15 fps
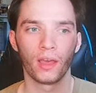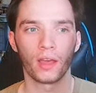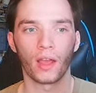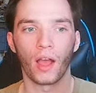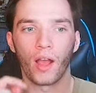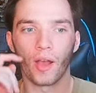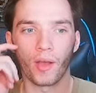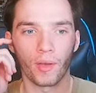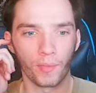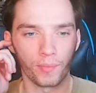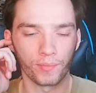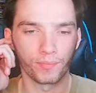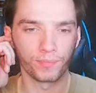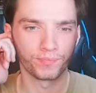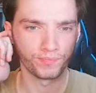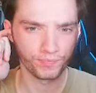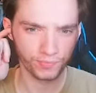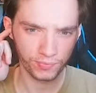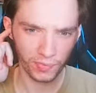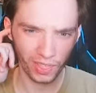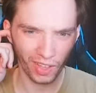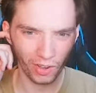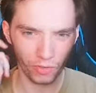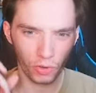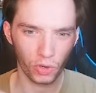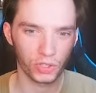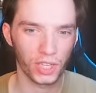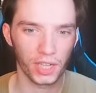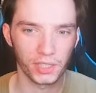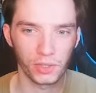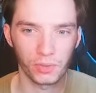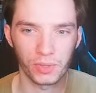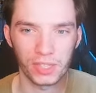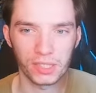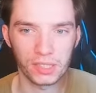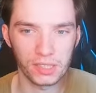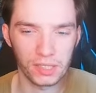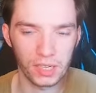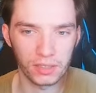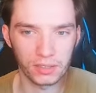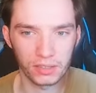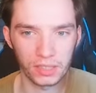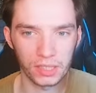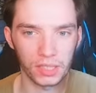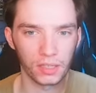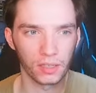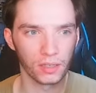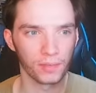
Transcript: Um, now, of course, I don't necessarily...